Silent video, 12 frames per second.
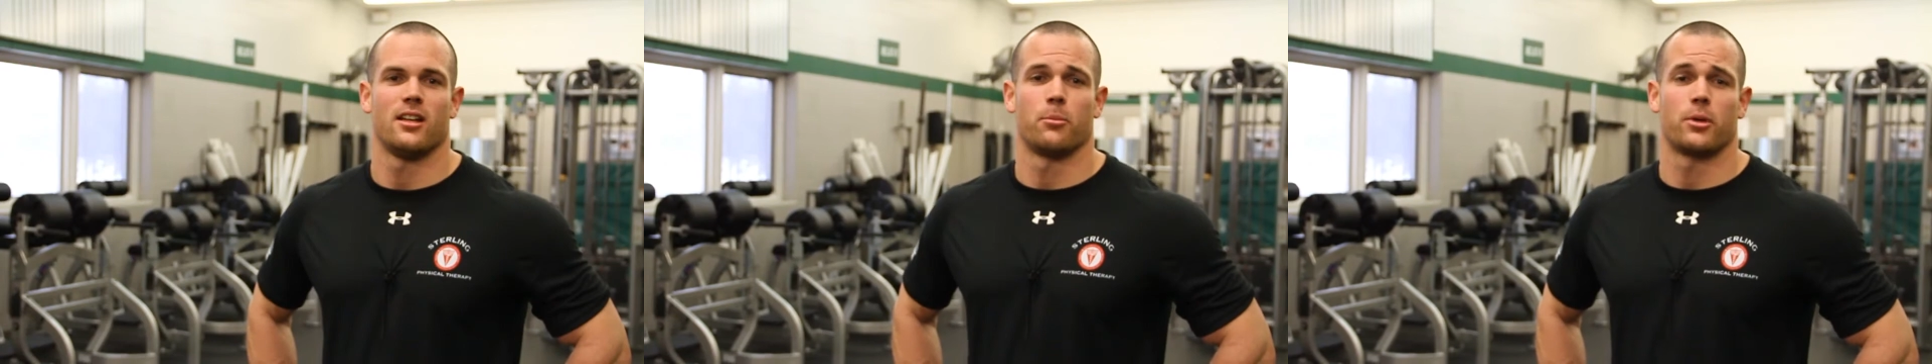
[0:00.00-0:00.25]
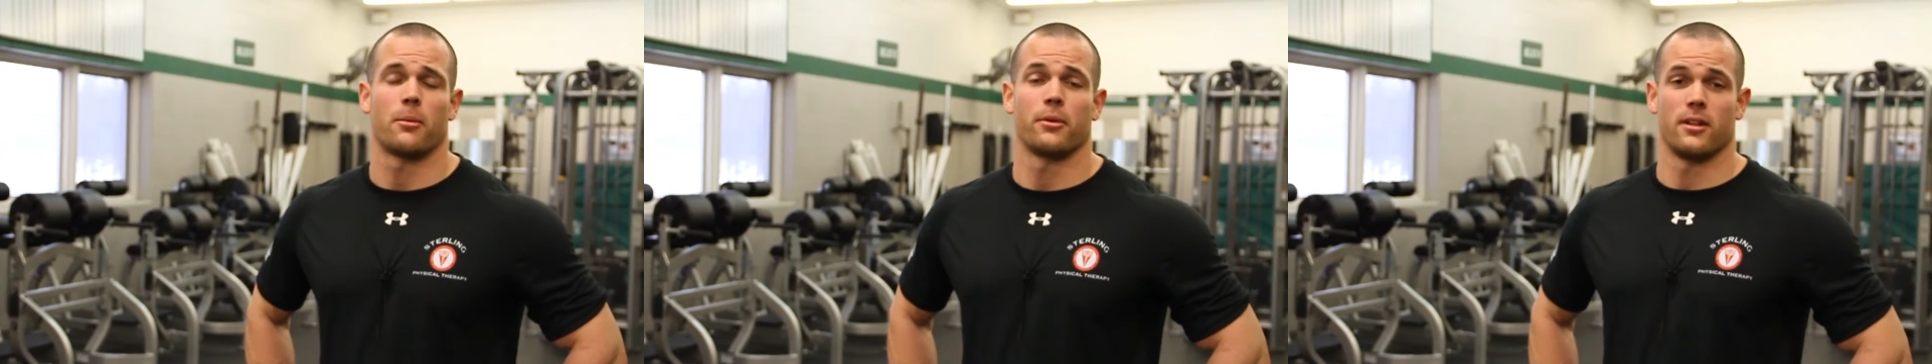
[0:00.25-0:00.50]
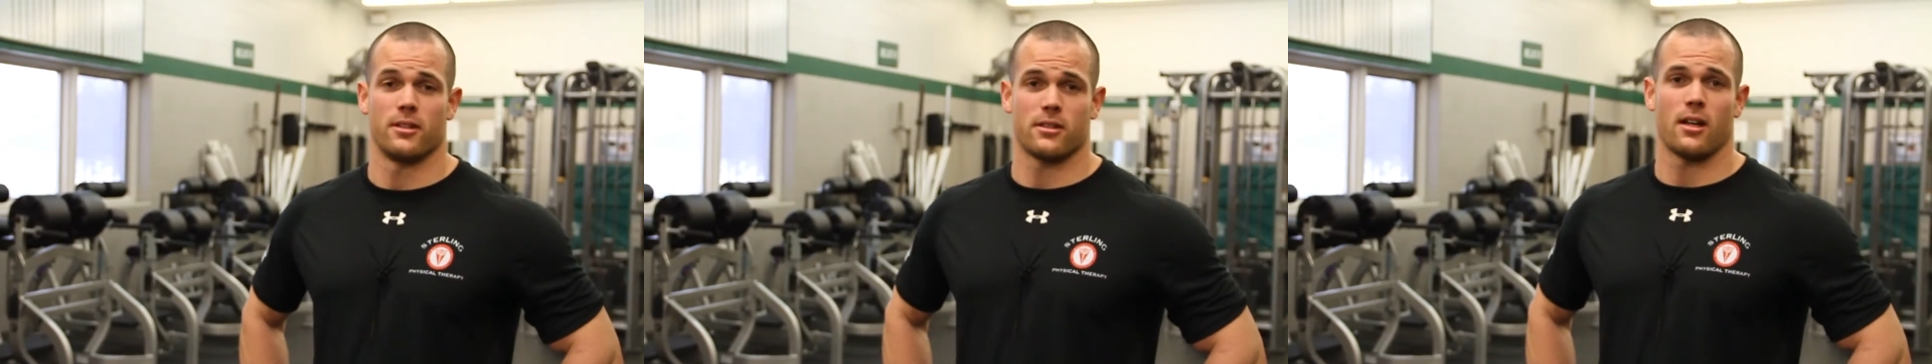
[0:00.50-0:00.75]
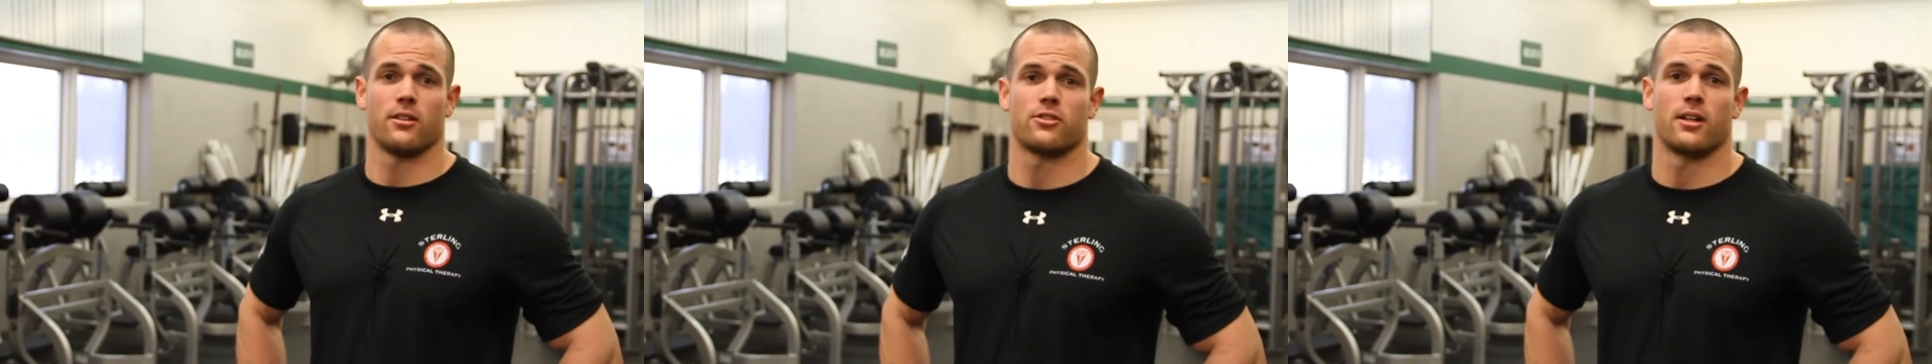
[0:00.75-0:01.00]
properly
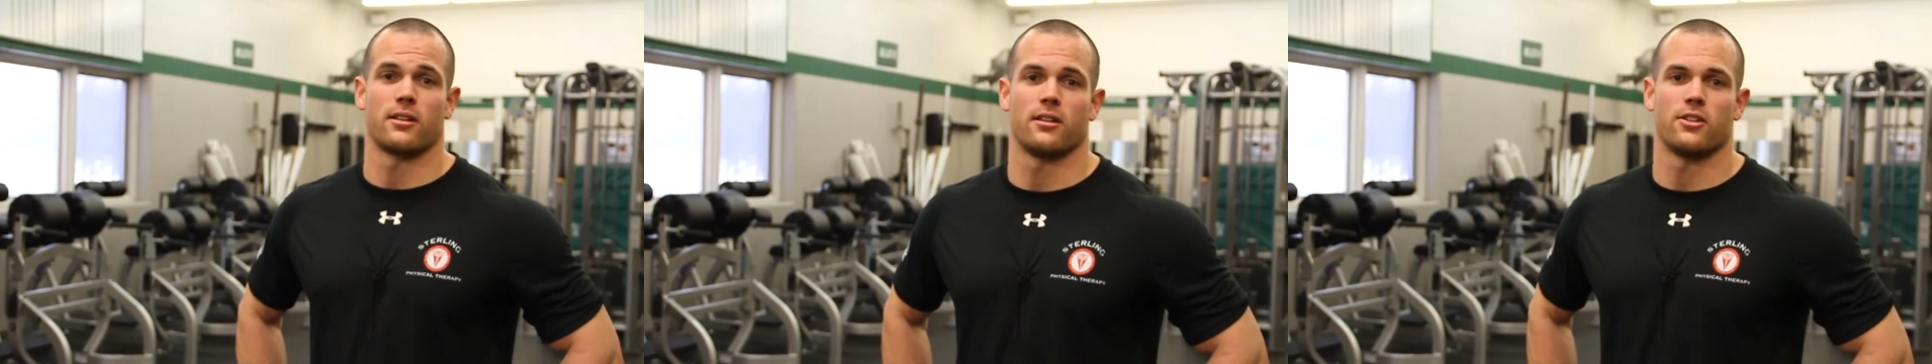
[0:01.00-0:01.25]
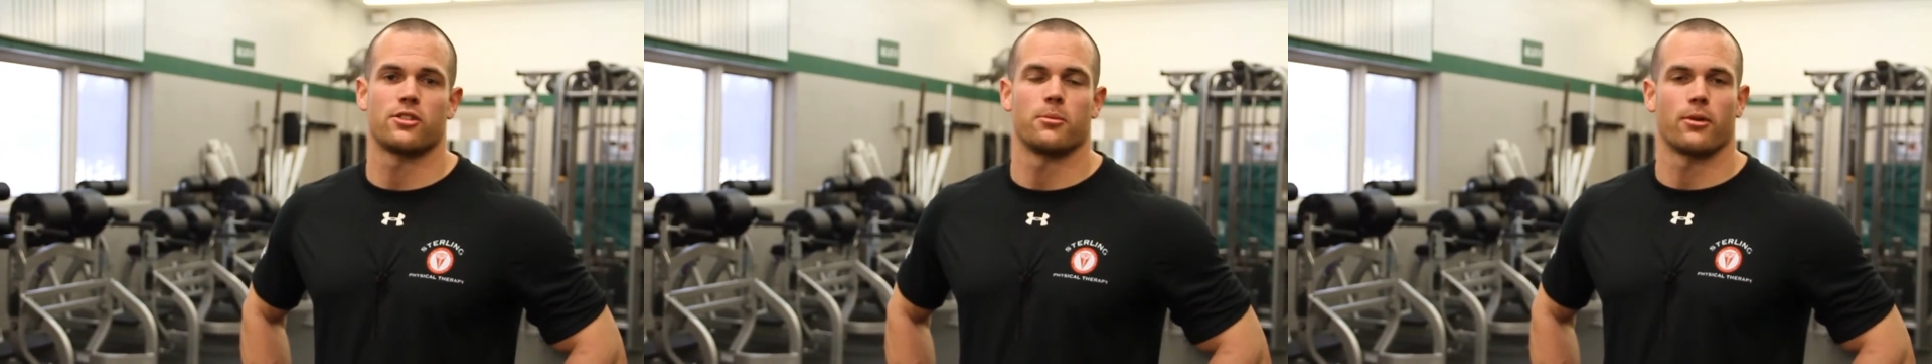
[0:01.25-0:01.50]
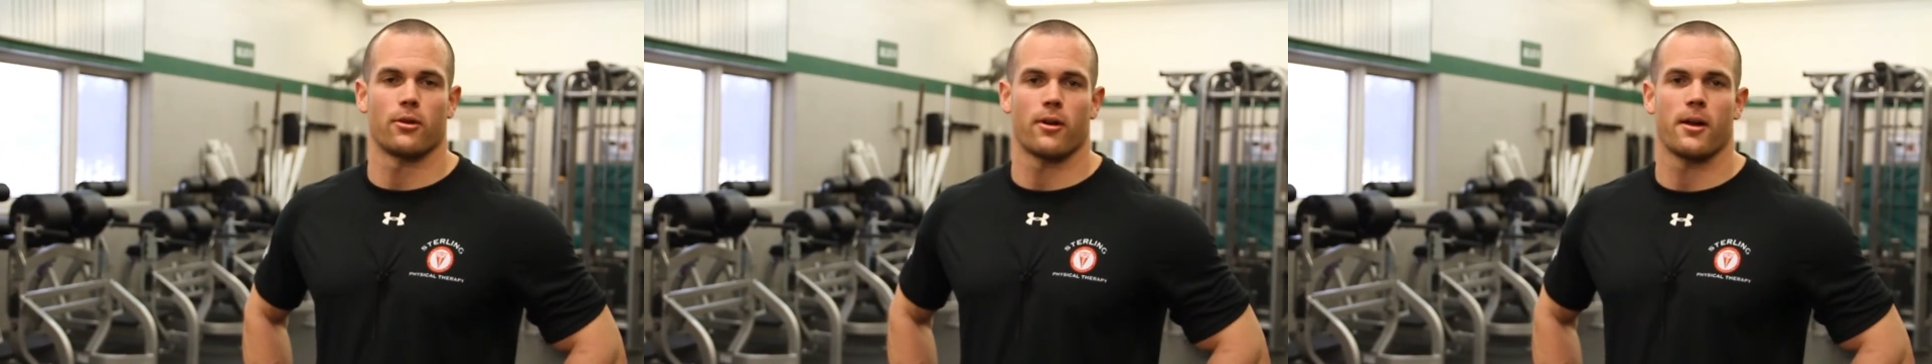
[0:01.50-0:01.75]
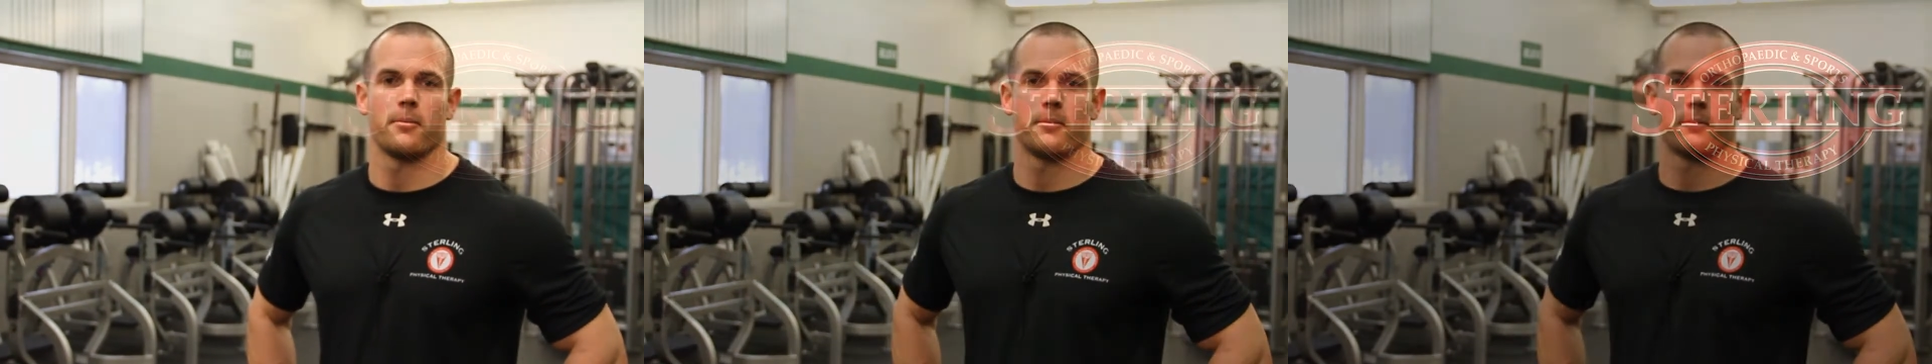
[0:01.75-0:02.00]
designed strength conditioning program.